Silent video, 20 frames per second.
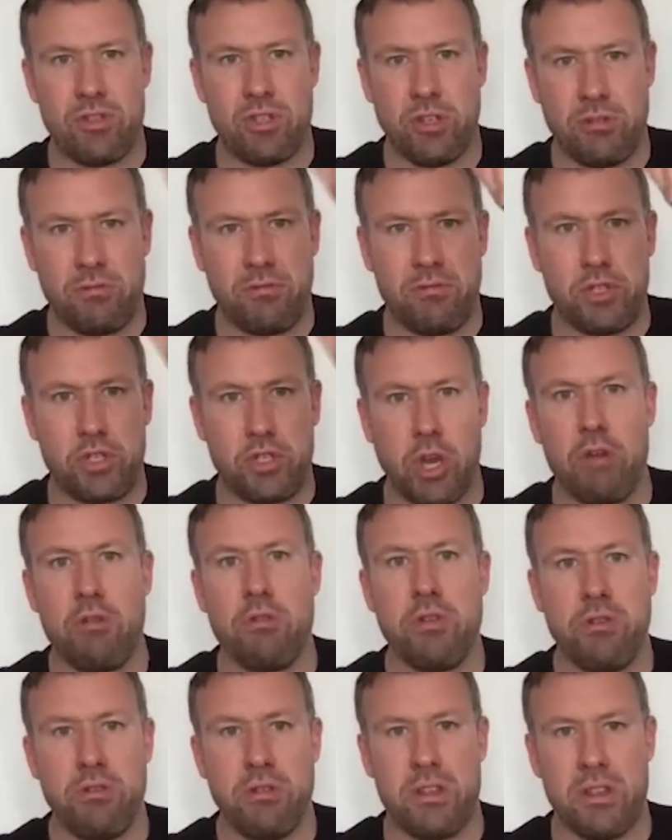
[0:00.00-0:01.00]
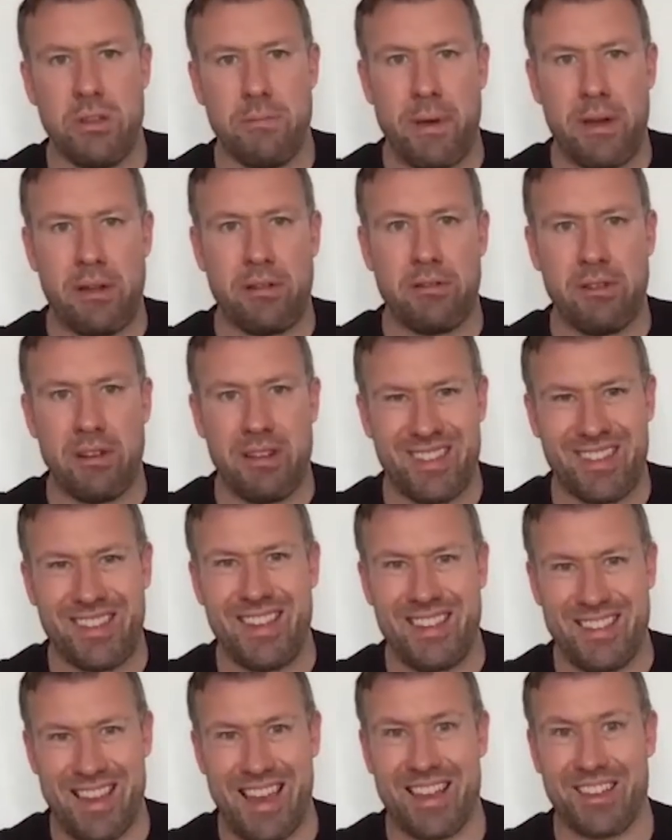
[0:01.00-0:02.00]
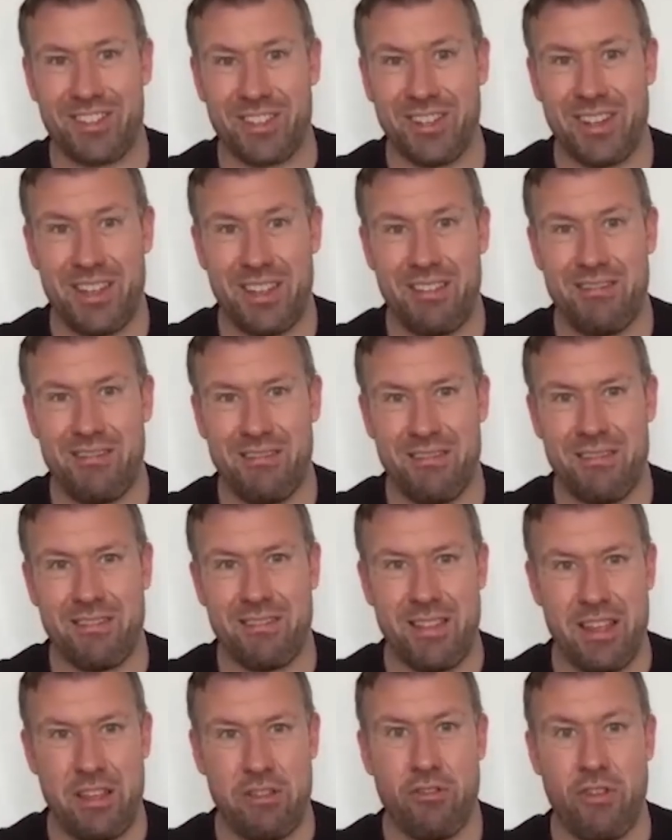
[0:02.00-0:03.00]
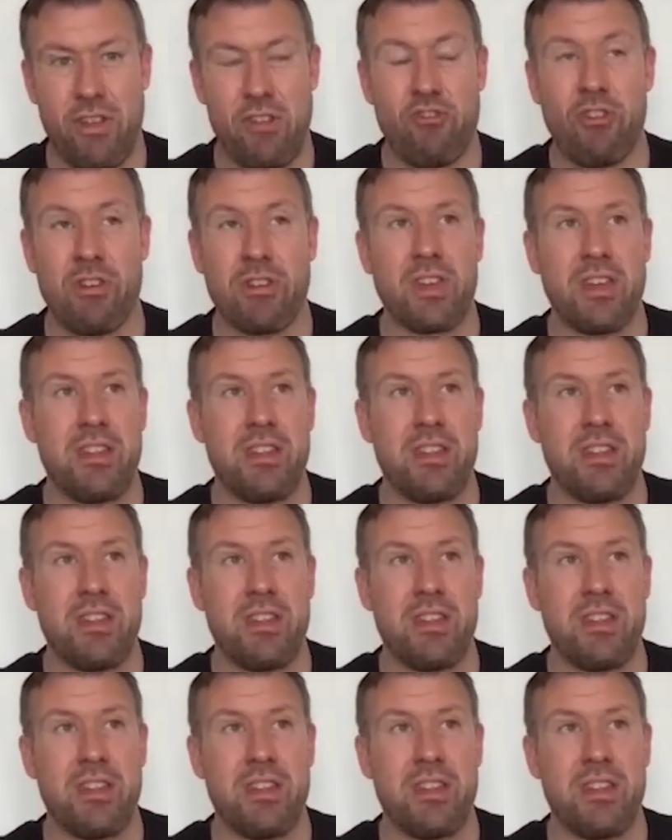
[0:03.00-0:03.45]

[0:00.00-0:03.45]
show you that the bundle is actually in your interest.